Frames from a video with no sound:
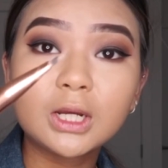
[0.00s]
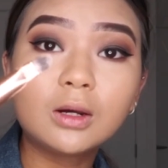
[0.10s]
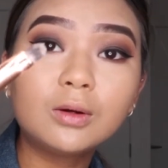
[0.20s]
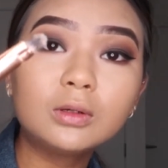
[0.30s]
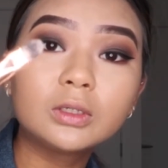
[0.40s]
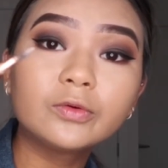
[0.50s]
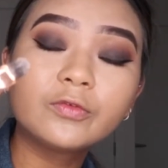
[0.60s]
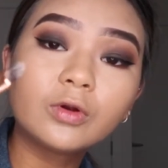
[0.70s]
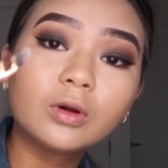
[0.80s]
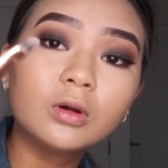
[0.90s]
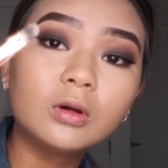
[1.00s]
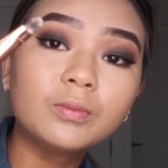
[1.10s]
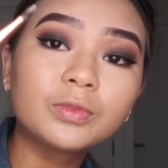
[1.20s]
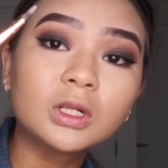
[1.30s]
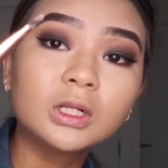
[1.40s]
now
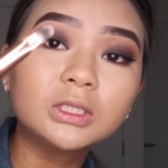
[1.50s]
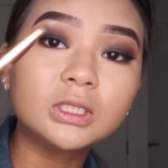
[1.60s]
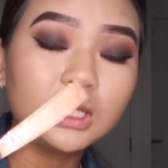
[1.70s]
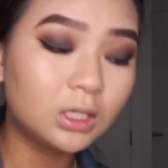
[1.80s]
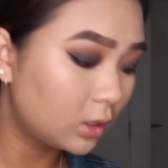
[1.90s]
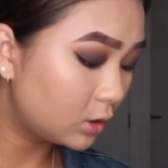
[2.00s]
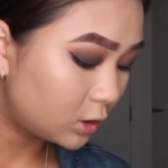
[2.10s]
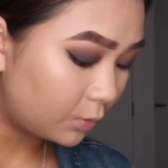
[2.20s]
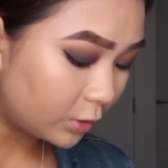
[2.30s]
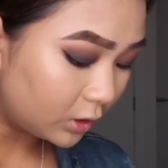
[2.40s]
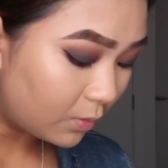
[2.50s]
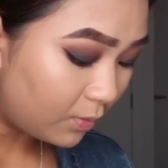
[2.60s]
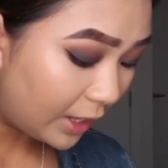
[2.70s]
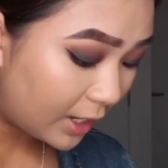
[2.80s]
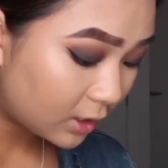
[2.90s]
from Thin Lizzy to put the
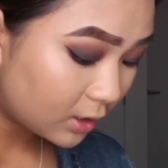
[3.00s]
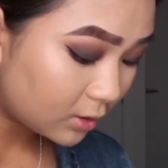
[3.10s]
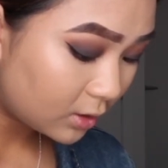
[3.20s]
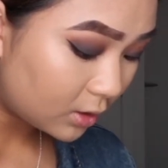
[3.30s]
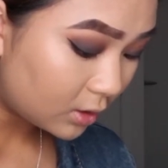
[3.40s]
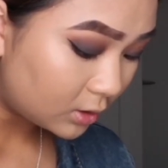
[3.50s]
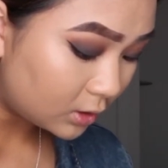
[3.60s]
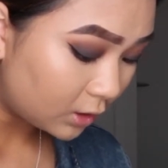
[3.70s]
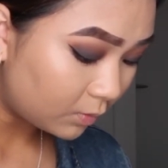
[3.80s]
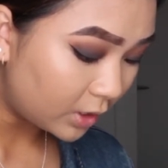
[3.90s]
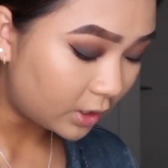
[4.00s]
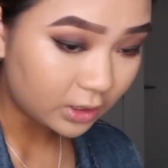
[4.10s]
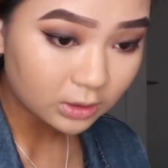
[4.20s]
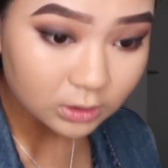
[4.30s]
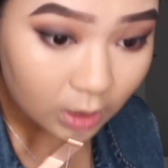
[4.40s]
black underneath my
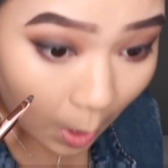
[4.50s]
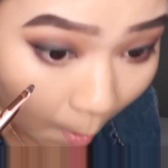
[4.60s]
eyes.